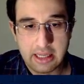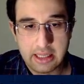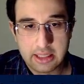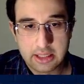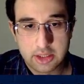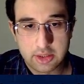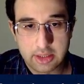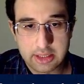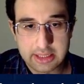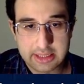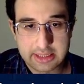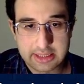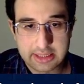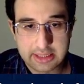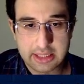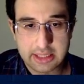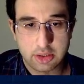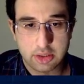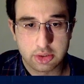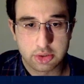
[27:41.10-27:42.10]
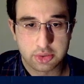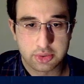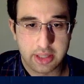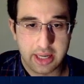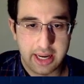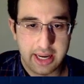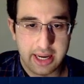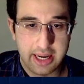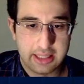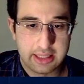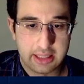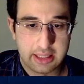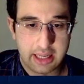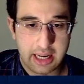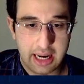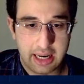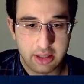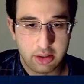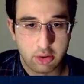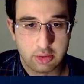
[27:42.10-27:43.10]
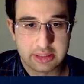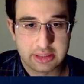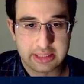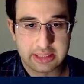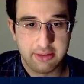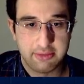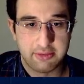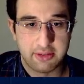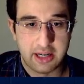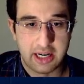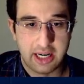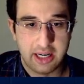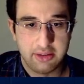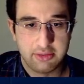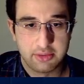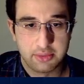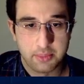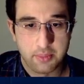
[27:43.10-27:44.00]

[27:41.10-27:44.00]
So he decides to trade and goes a5.